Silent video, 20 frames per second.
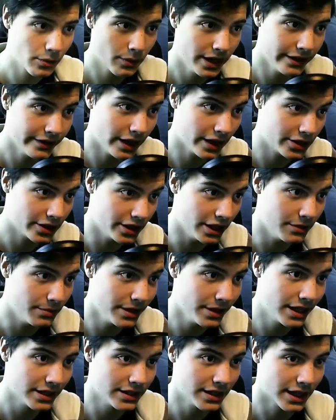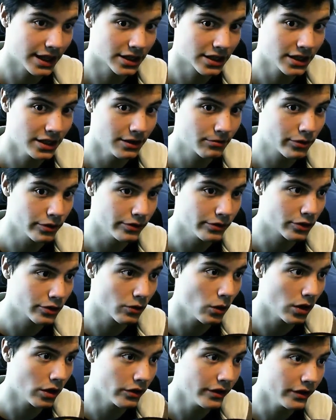yeah, I'm gonna reattach this because it
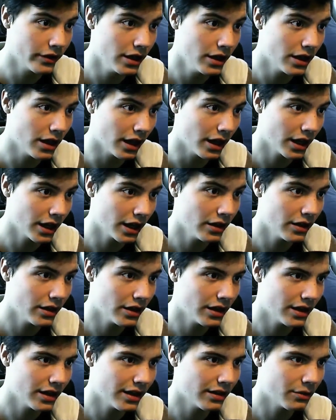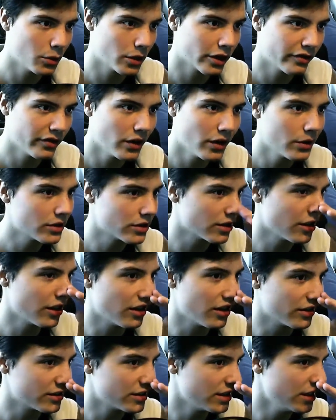actually improves the quality. Like, what
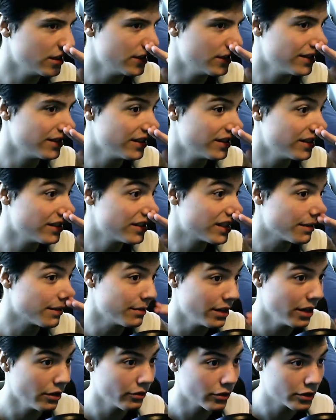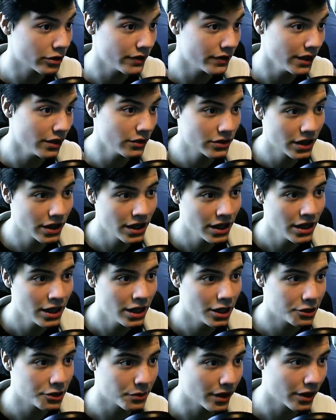I've noticed a lot in some of the Overwatch
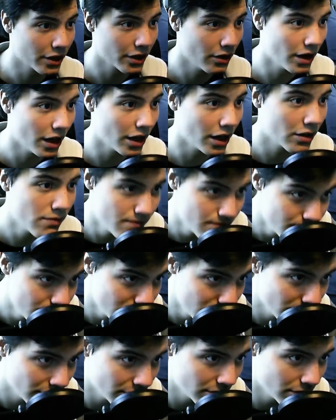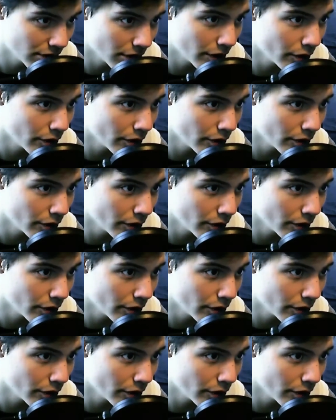videos is when I go like